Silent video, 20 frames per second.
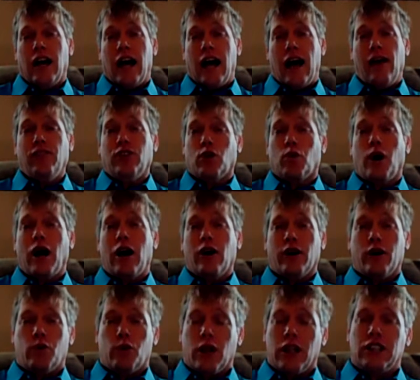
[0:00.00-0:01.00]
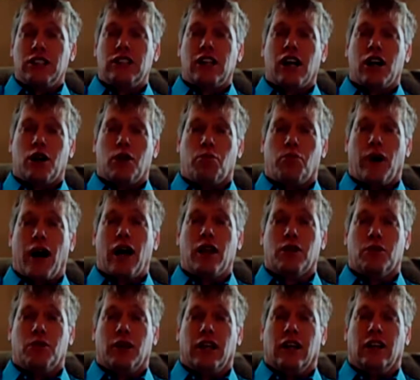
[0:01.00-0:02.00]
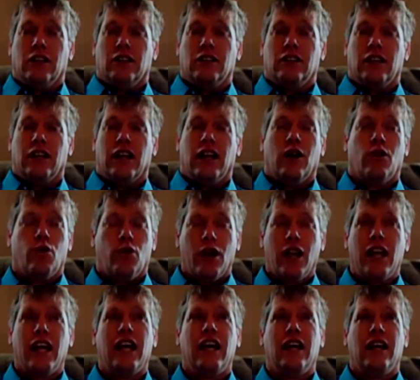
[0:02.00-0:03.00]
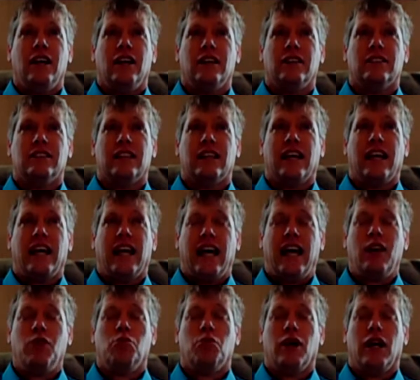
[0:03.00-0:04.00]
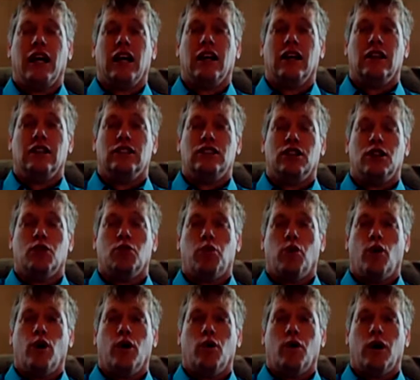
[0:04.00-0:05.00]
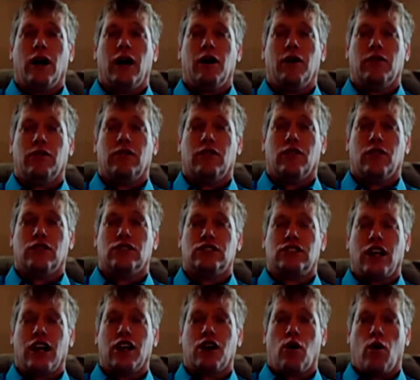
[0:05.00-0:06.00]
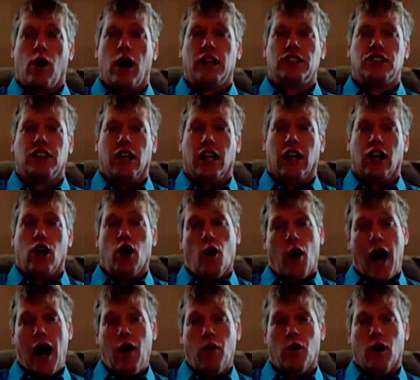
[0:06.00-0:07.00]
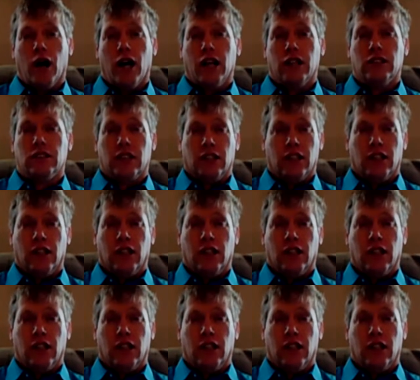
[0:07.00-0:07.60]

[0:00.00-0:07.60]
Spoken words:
After a while, it really started to bother me. It really hit me to the point where I started questioning who I was.